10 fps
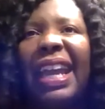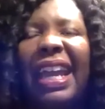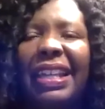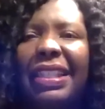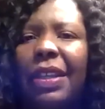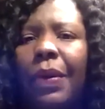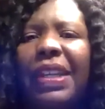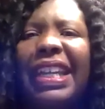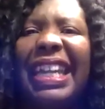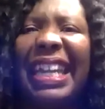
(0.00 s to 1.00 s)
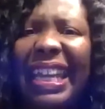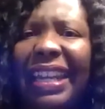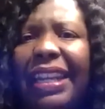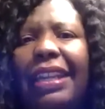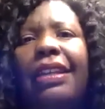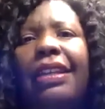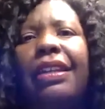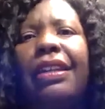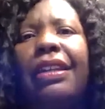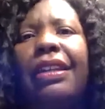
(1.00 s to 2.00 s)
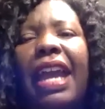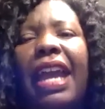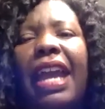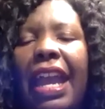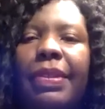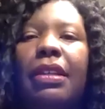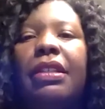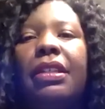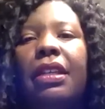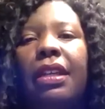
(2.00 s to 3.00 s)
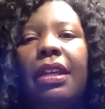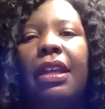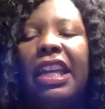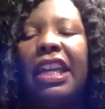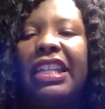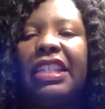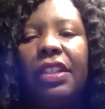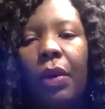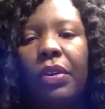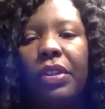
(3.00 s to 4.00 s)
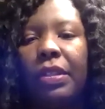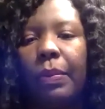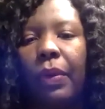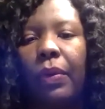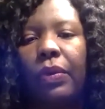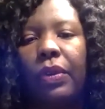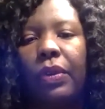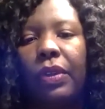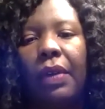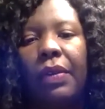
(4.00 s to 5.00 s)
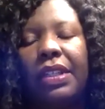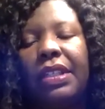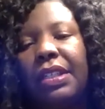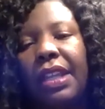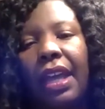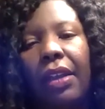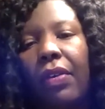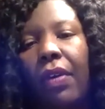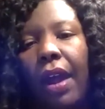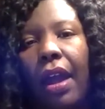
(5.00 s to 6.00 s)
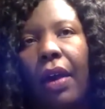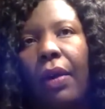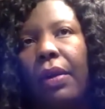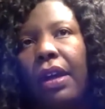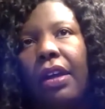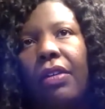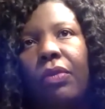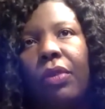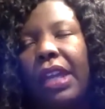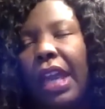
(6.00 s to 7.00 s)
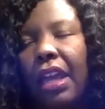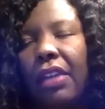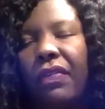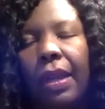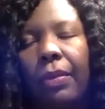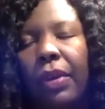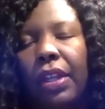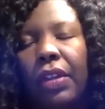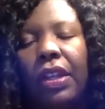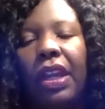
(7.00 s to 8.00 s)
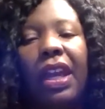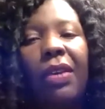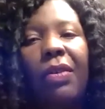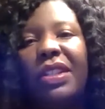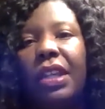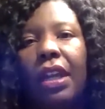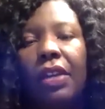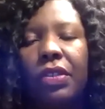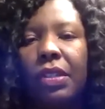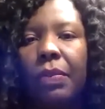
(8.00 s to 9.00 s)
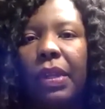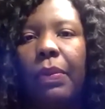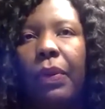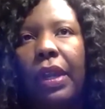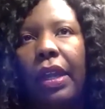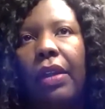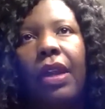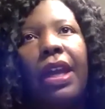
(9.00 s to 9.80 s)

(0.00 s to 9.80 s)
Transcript: And so any absence is noticeable. You know, this is not a crowd. Mm-hmm. Uh, we had a family reunion, wasn't hundreds of people there.